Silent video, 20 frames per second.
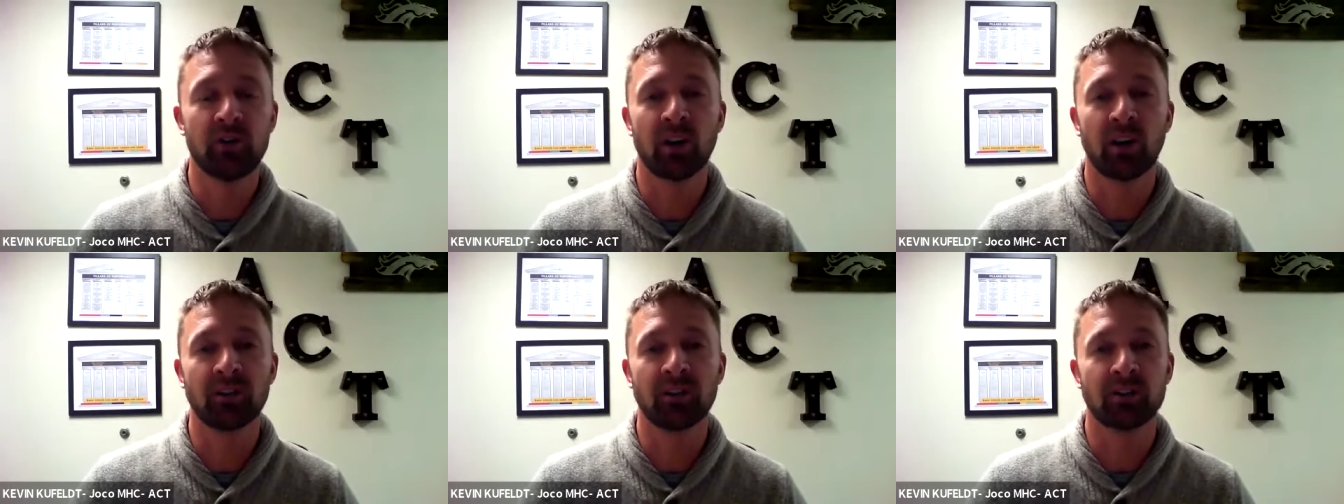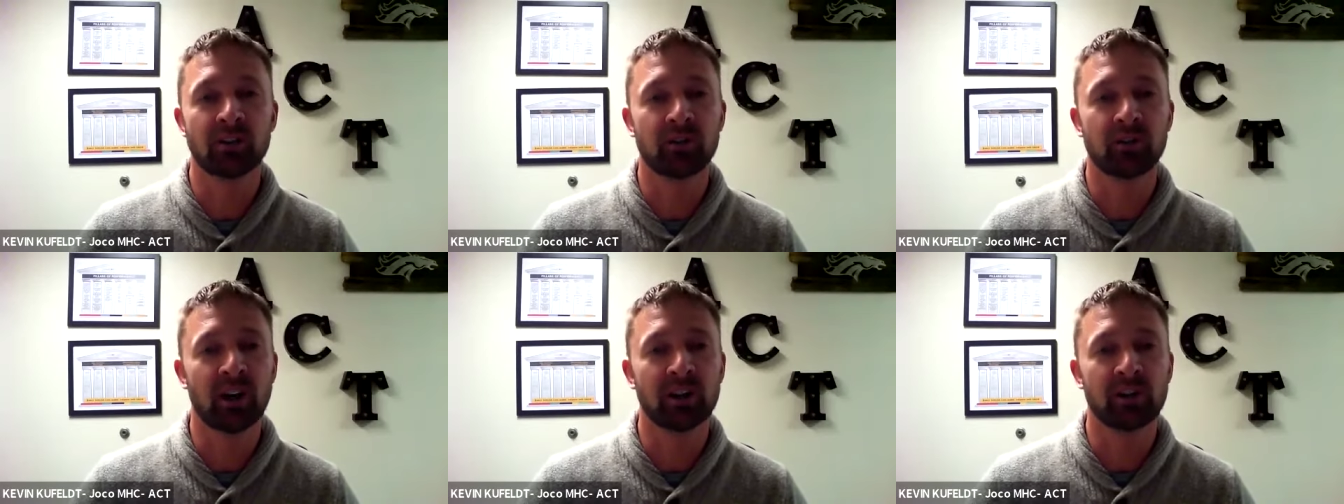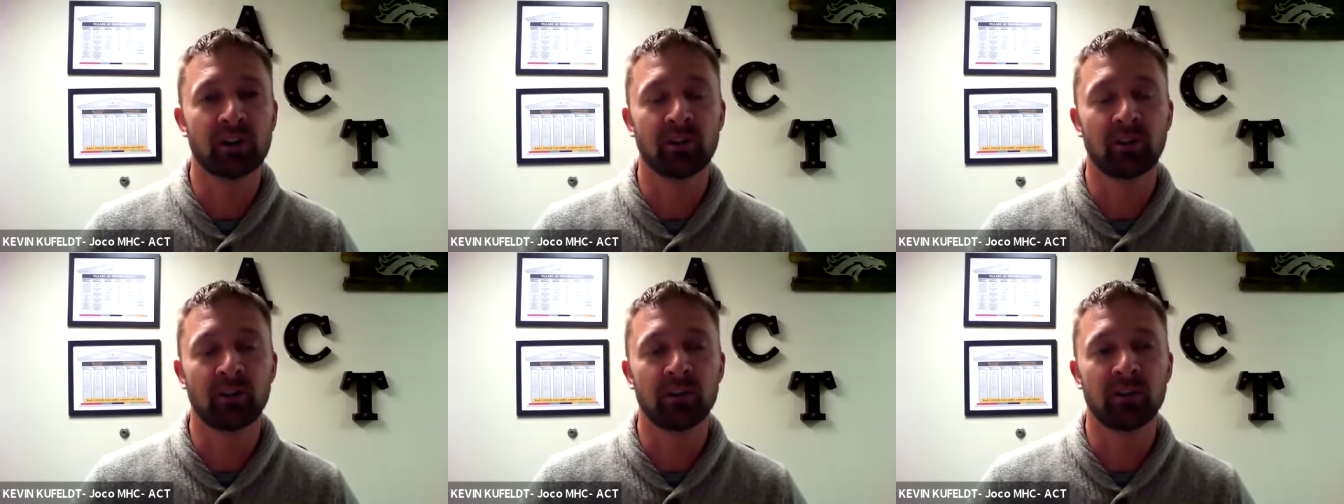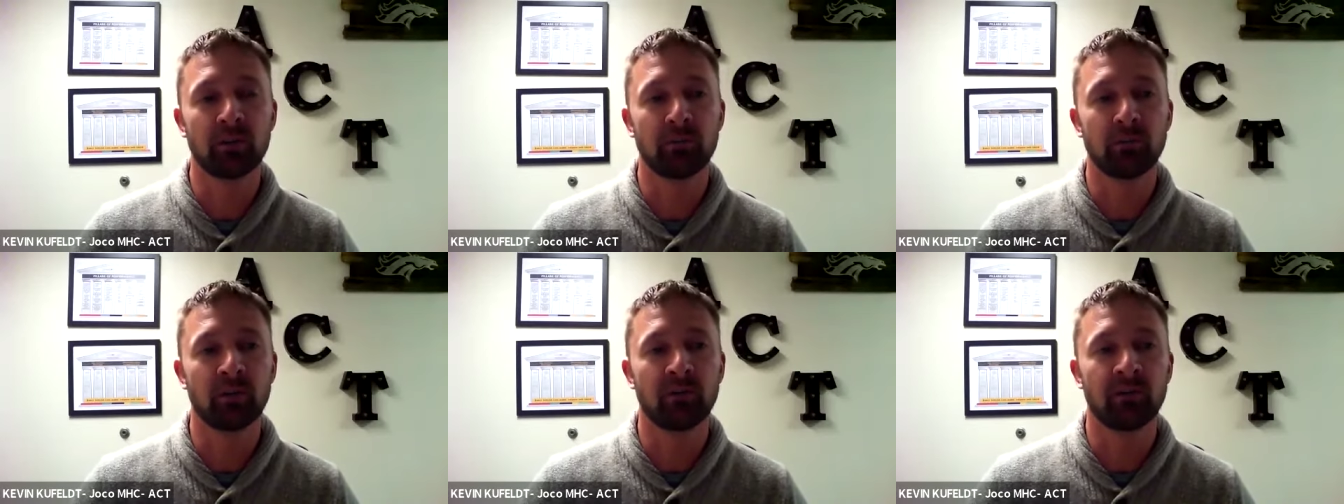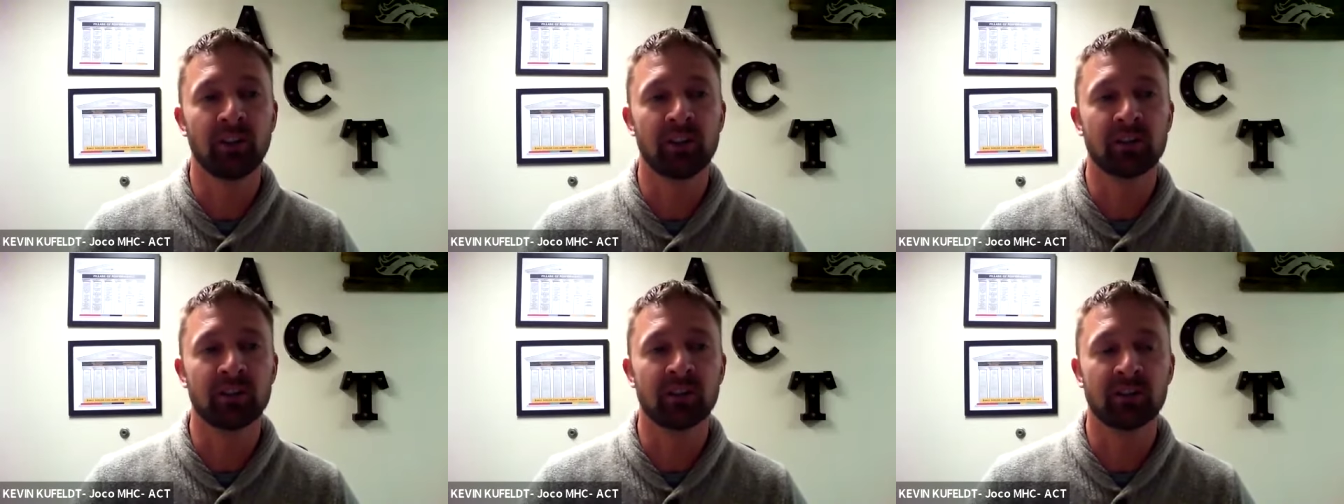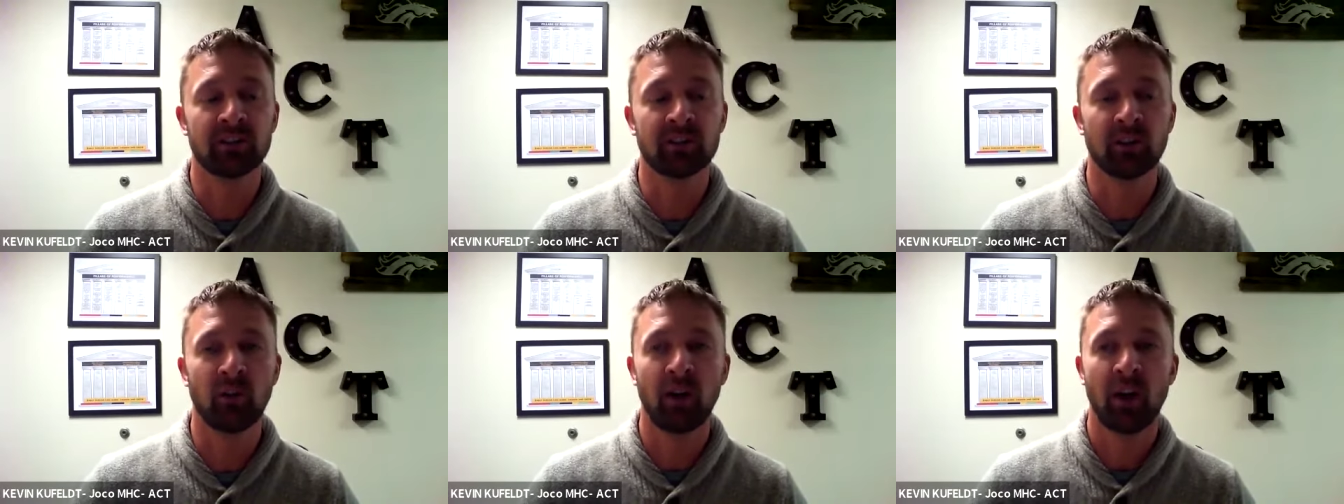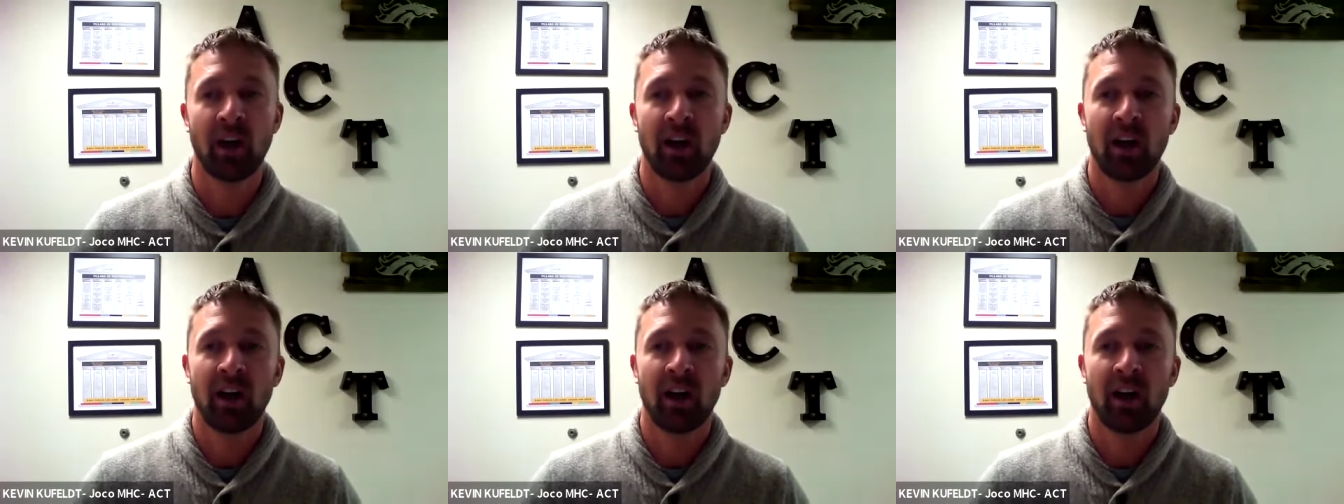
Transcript: on structure and supervision so